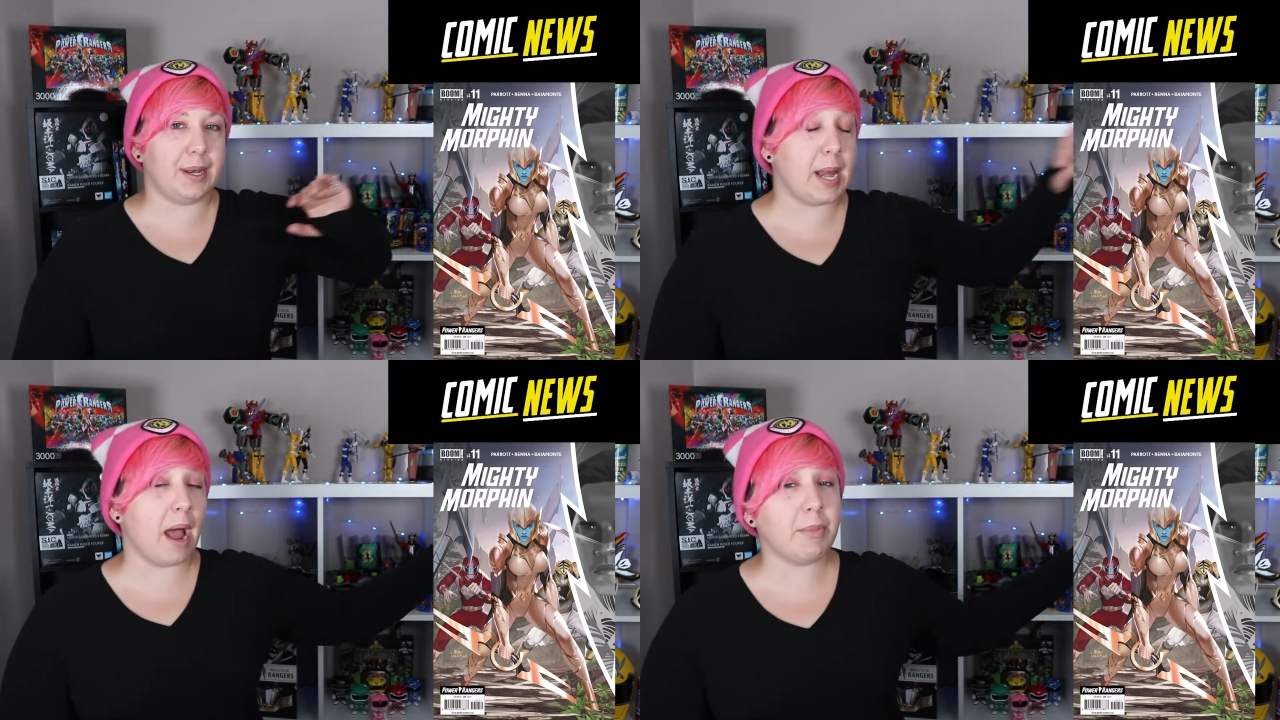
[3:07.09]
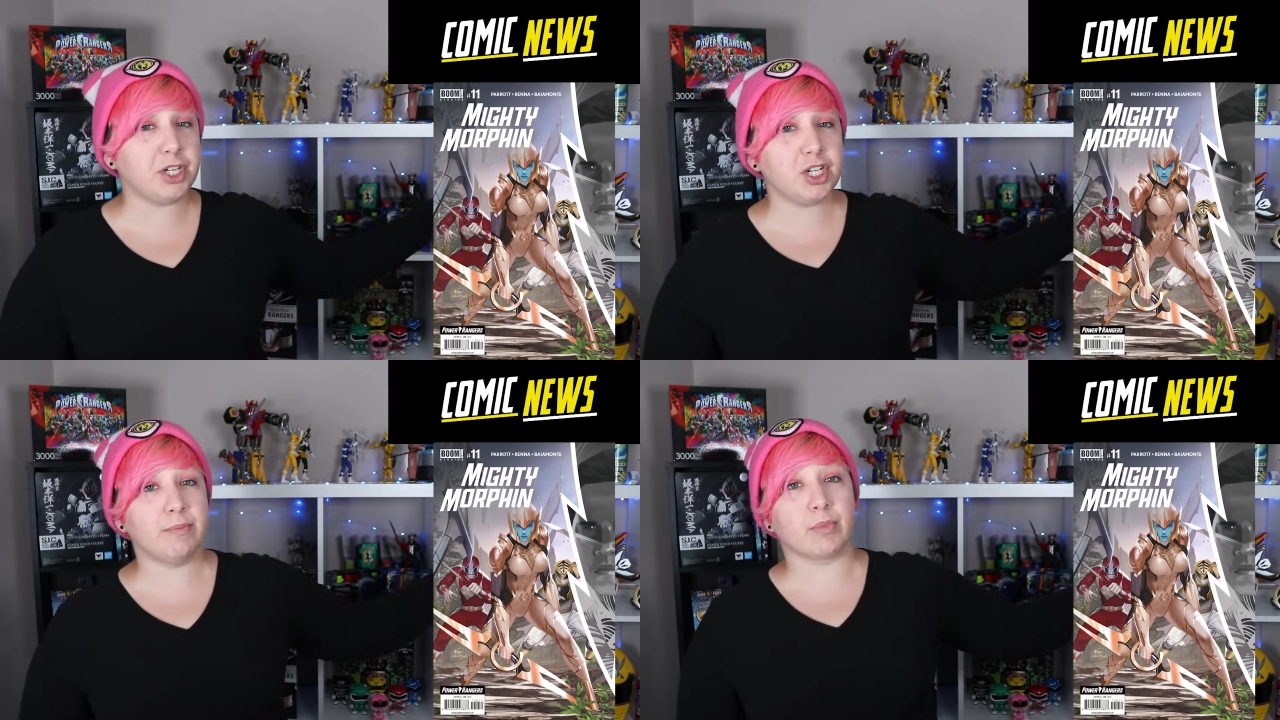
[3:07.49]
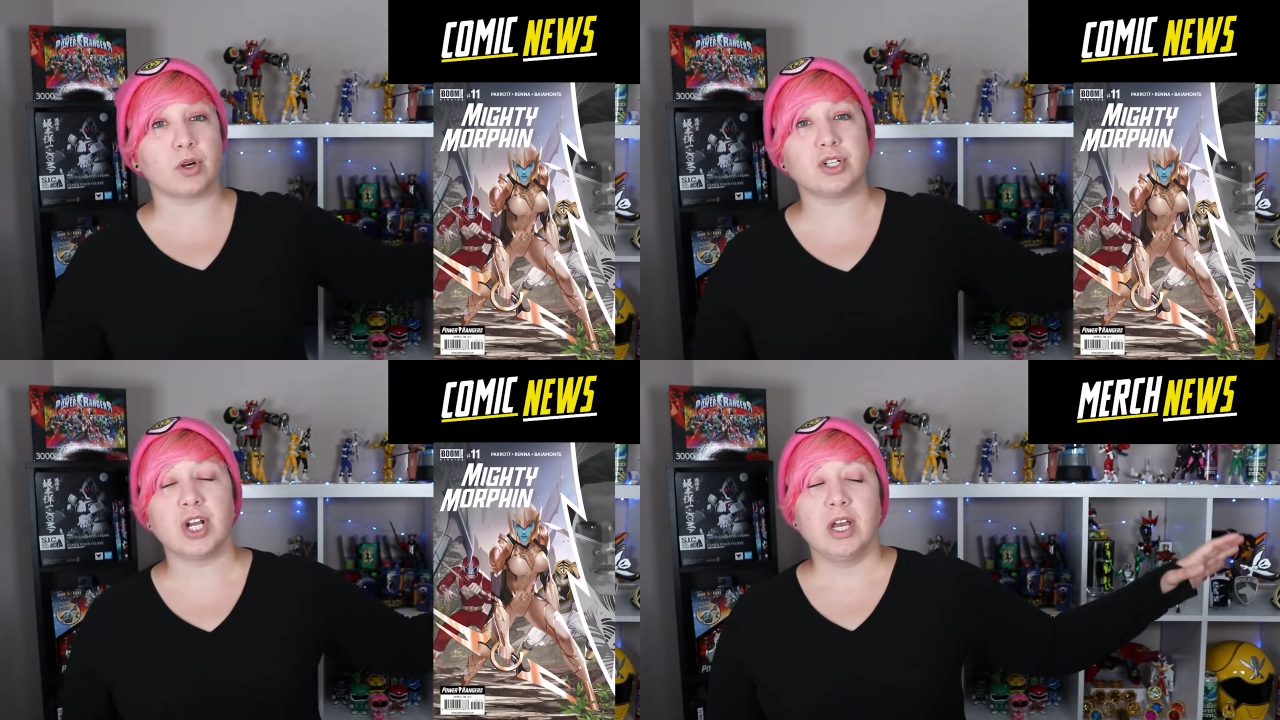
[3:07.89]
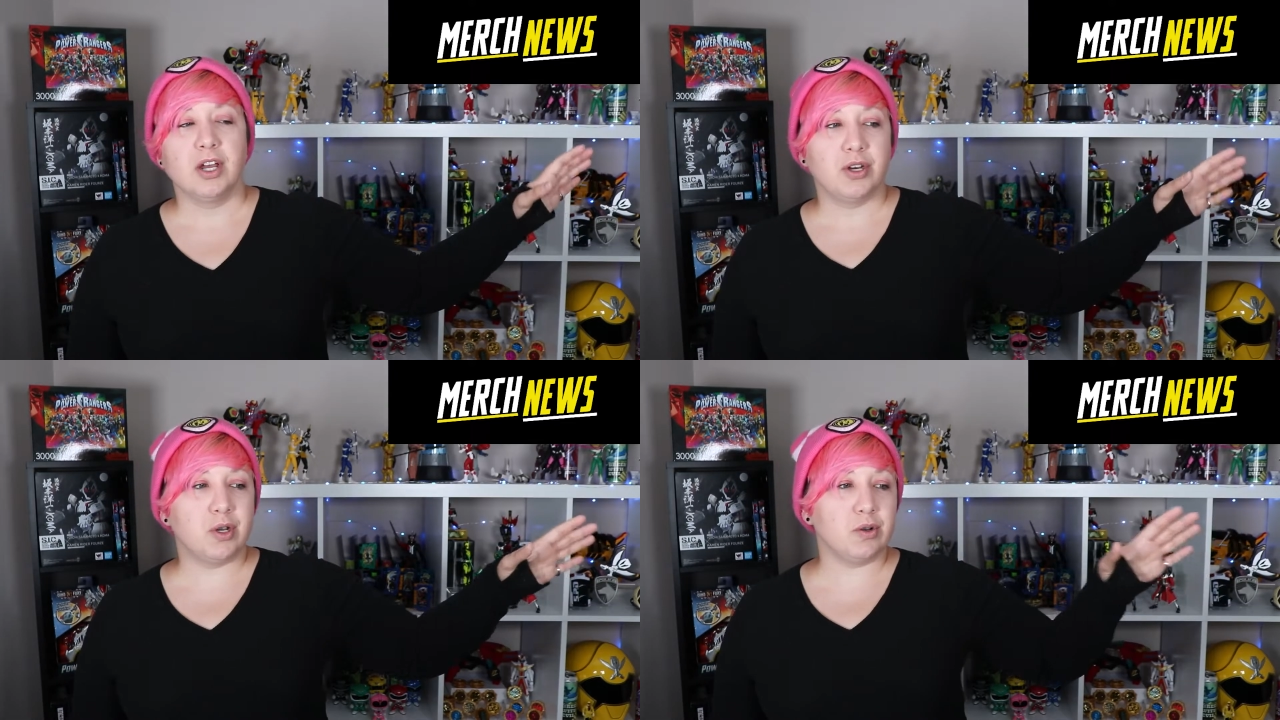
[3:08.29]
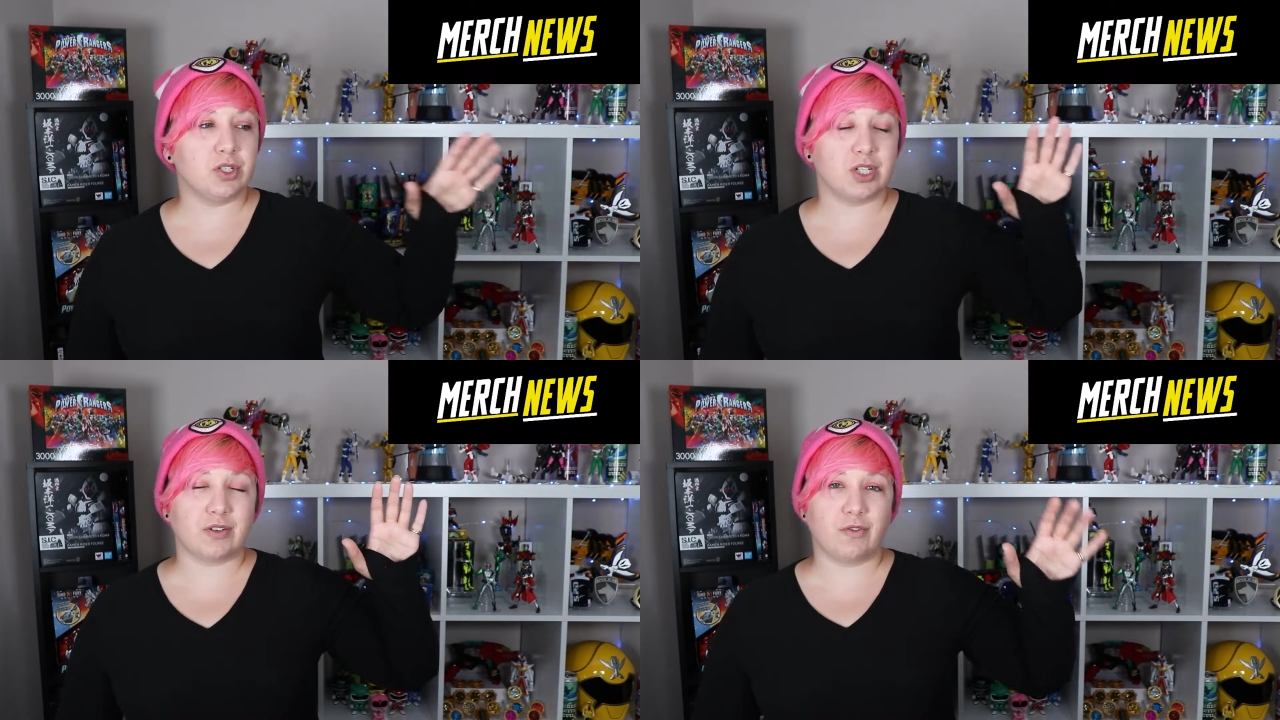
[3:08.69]
not much in merch
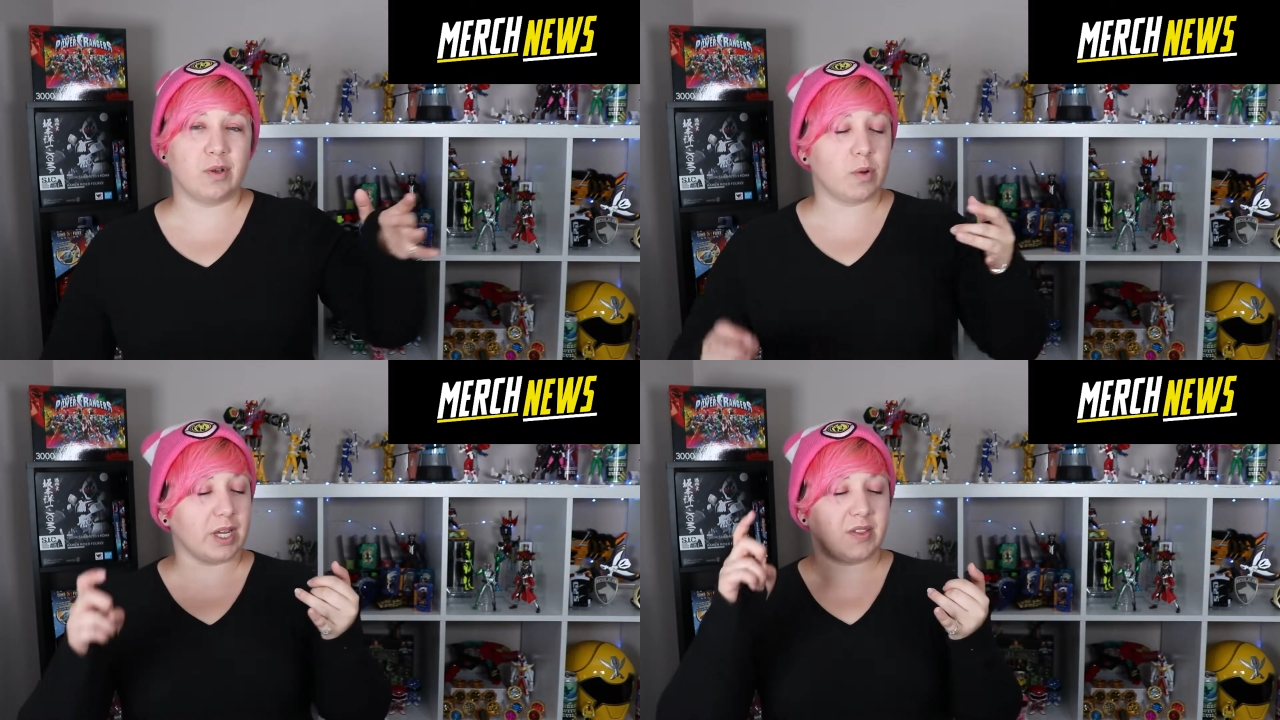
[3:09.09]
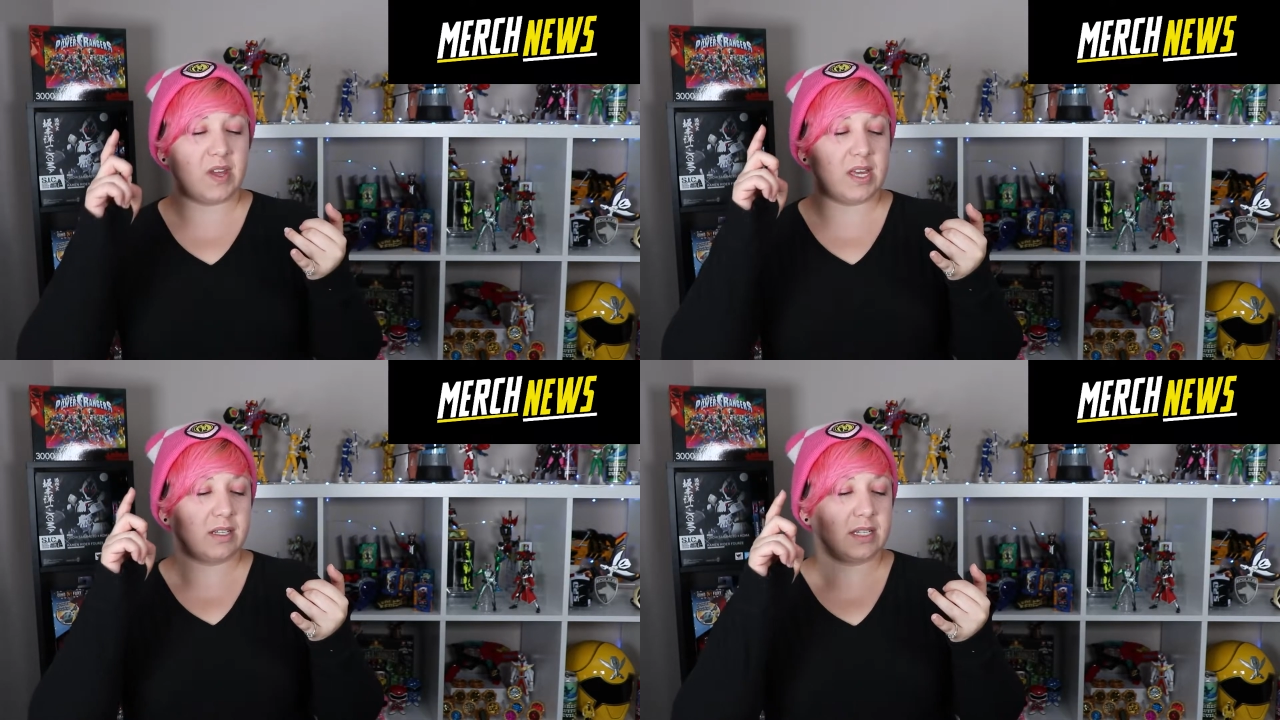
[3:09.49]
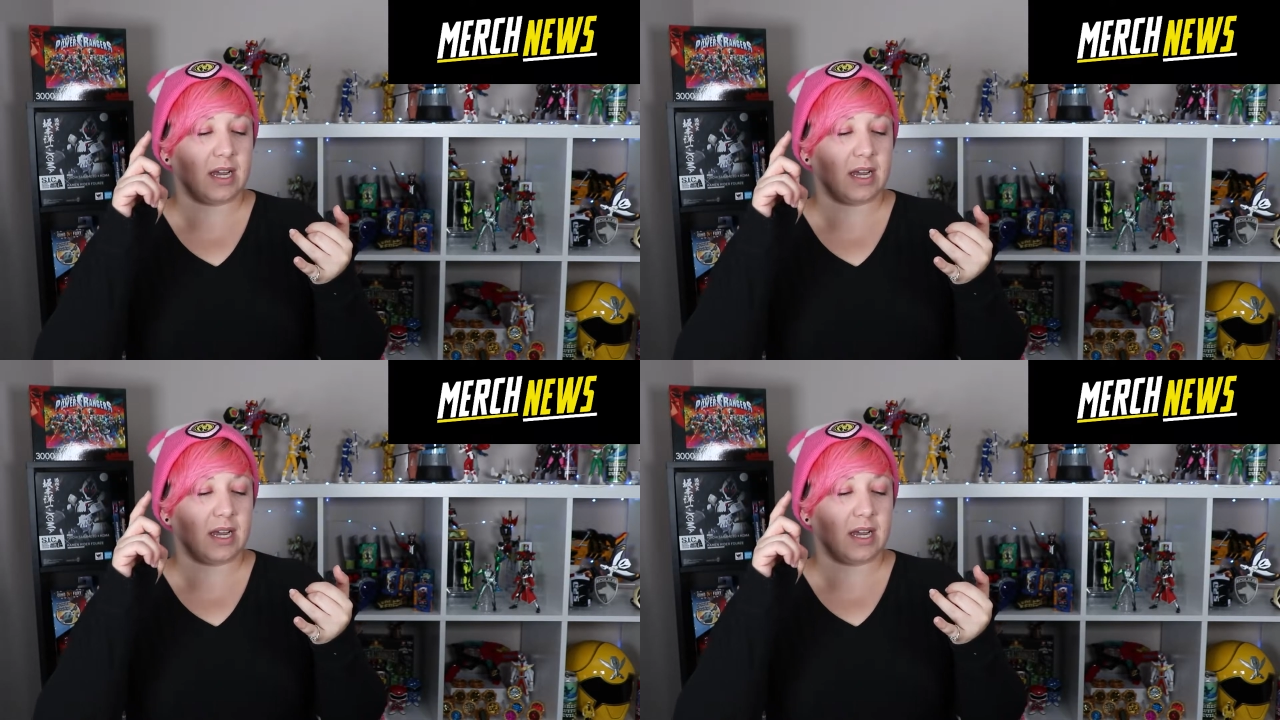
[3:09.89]
news, just a few quick things.